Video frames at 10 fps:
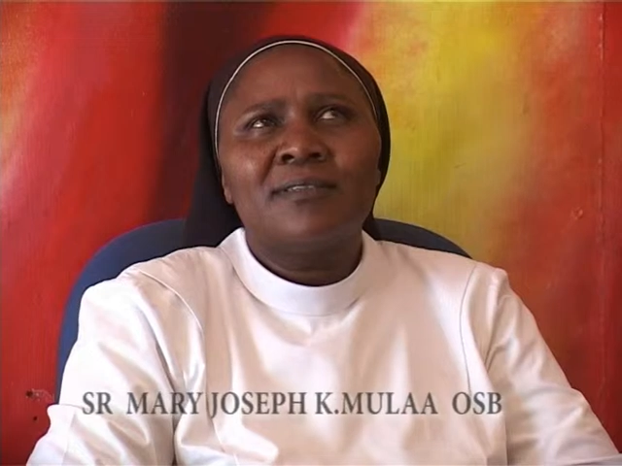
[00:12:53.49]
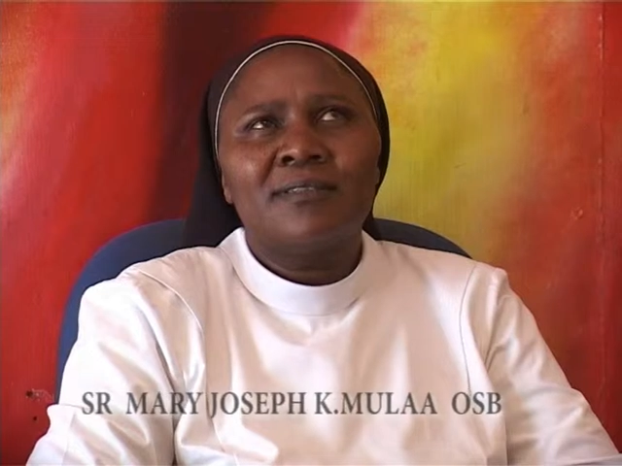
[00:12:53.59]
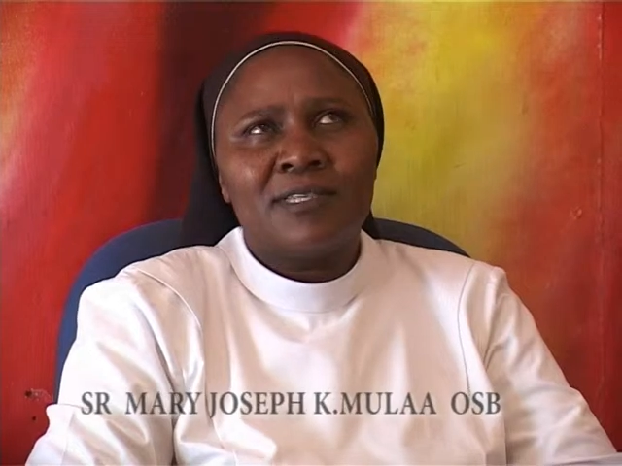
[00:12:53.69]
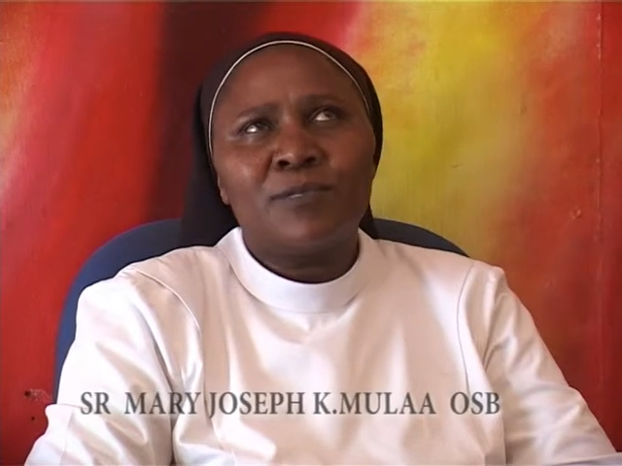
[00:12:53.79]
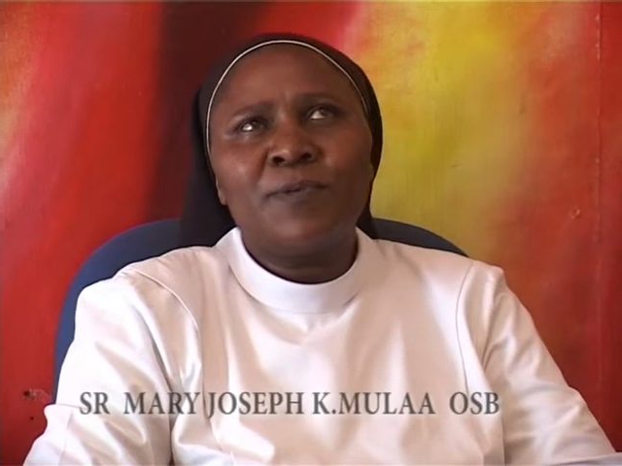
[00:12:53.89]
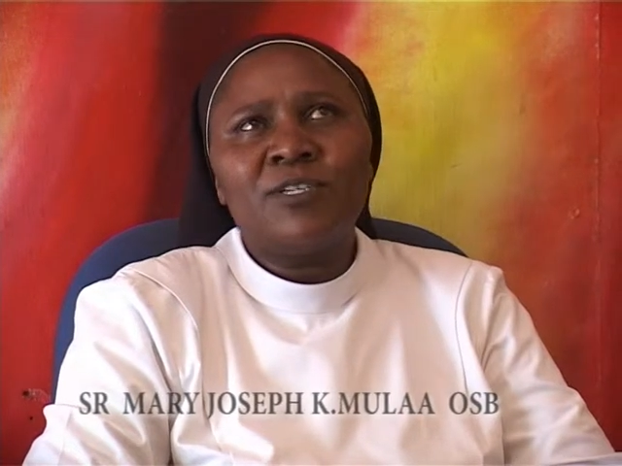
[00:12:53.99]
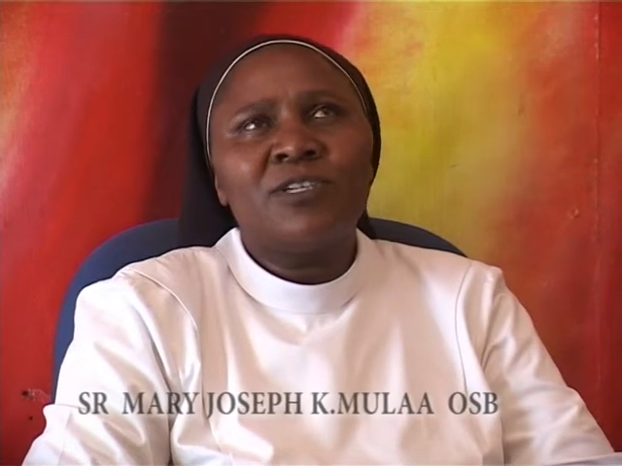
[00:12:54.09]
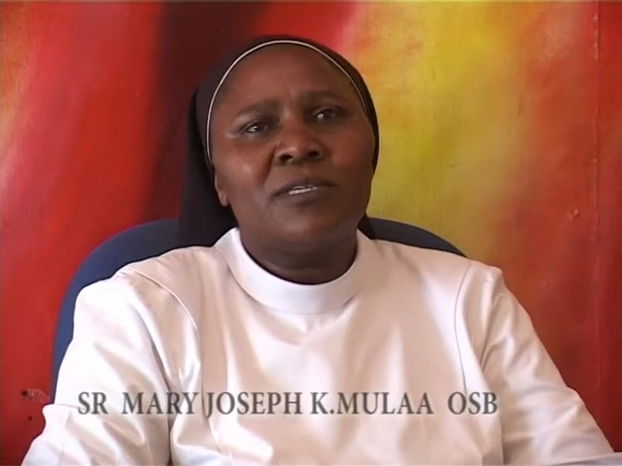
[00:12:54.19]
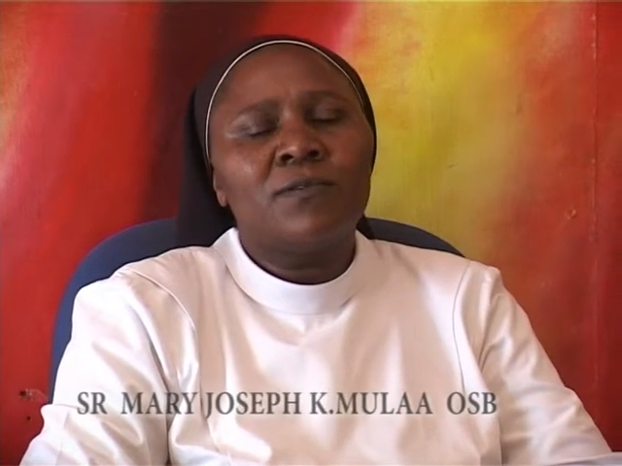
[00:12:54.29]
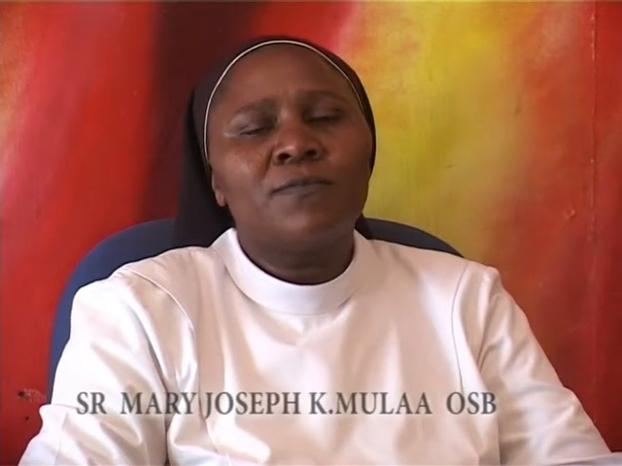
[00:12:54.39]

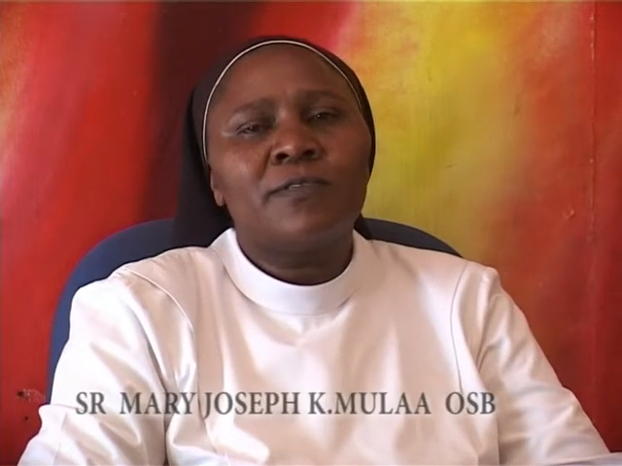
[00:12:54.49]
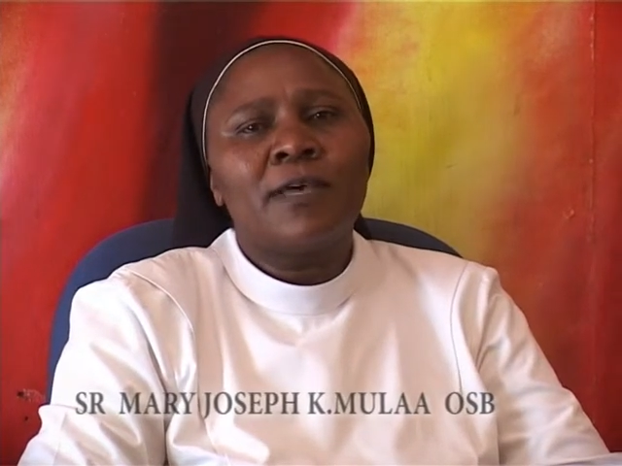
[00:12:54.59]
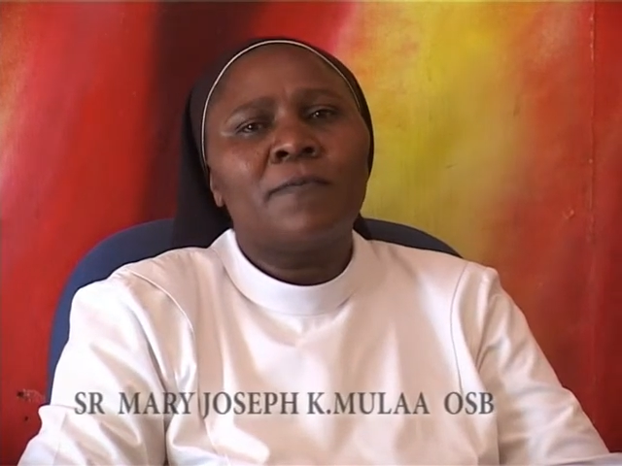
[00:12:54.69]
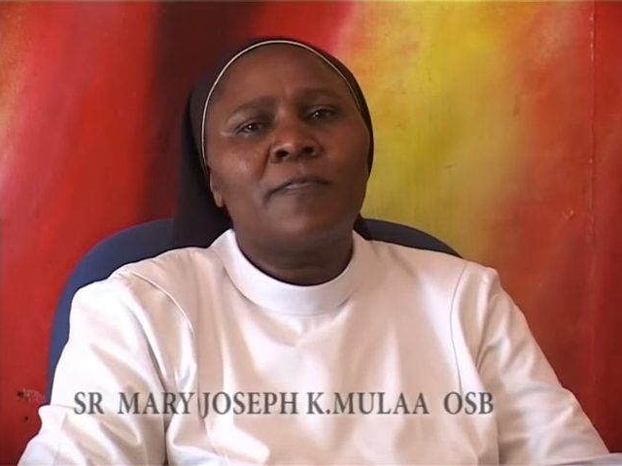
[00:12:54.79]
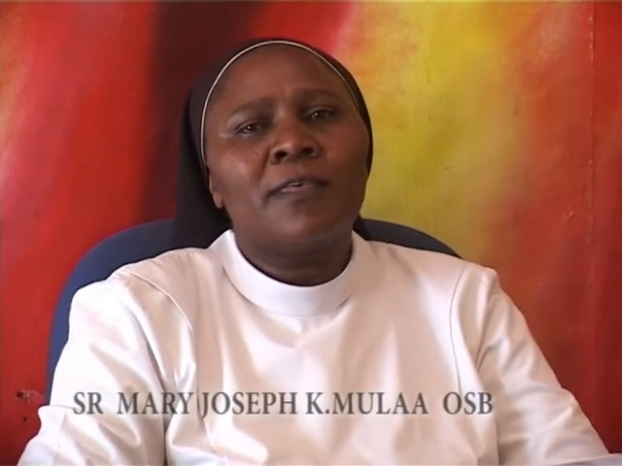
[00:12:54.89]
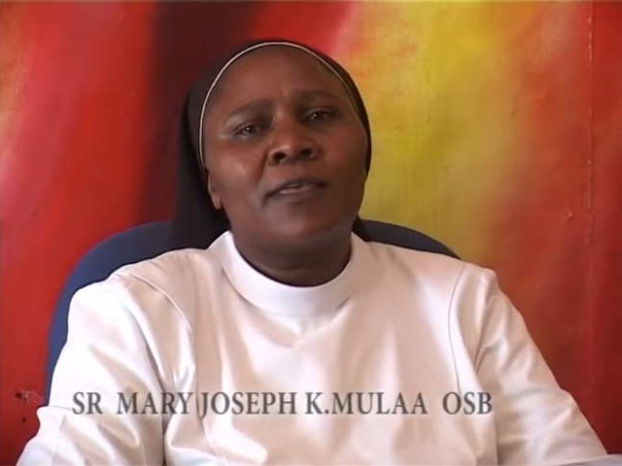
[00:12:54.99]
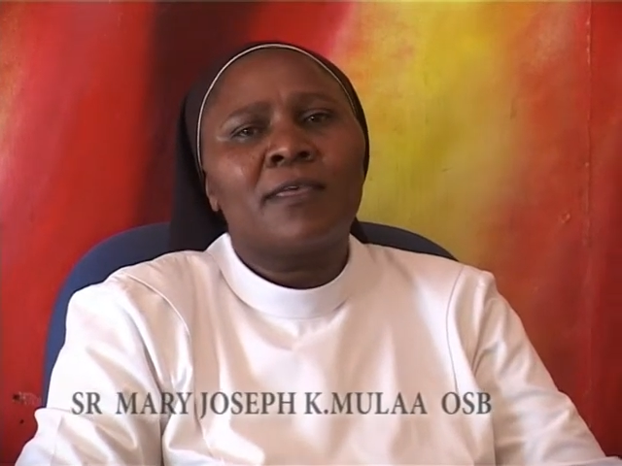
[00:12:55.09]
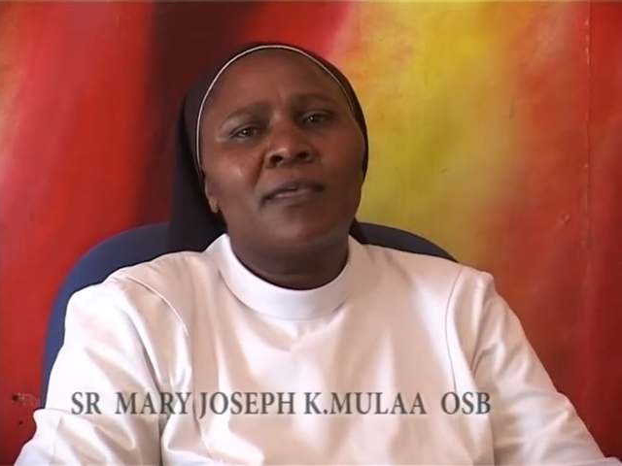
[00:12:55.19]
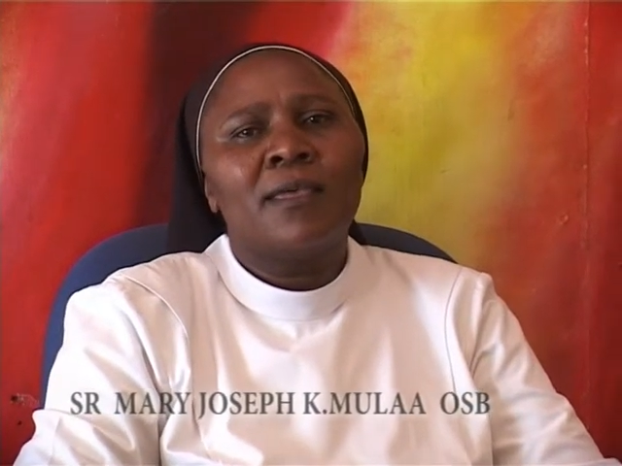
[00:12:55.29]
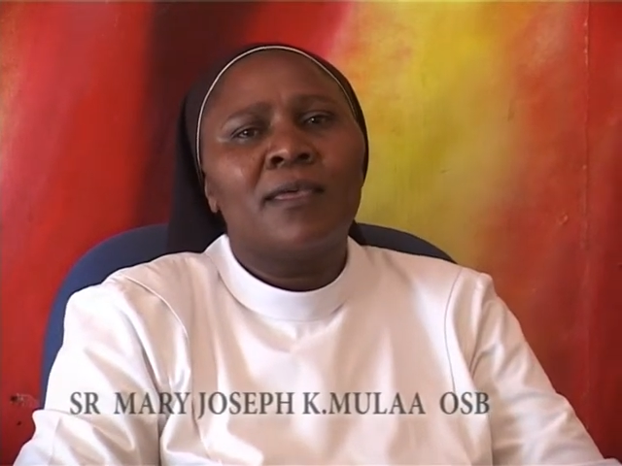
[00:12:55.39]
suspicious of something,